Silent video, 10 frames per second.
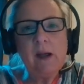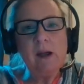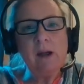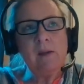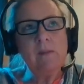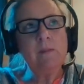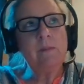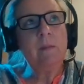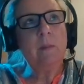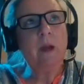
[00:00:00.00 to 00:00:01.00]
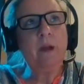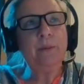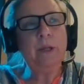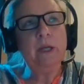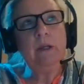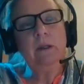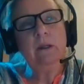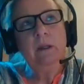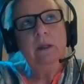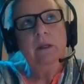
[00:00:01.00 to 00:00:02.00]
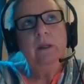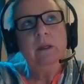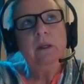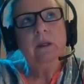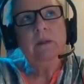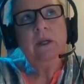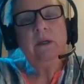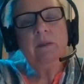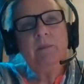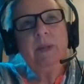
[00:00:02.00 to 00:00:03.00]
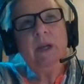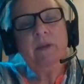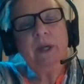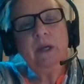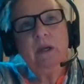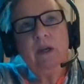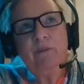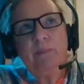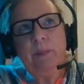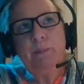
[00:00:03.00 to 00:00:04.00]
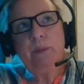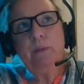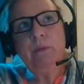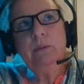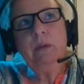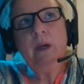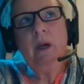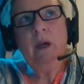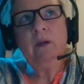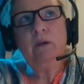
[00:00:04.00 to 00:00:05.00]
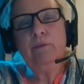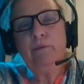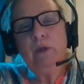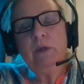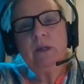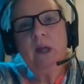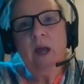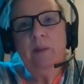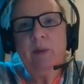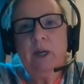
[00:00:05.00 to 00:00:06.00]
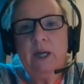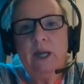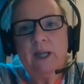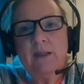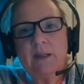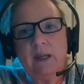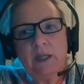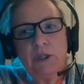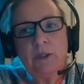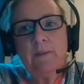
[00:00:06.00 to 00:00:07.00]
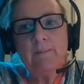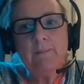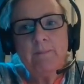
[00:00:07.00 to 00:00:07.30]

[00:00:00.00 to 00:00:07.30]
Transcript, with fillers: Um, I think there, but I think a lot of people uh, confuse line breeding and selection.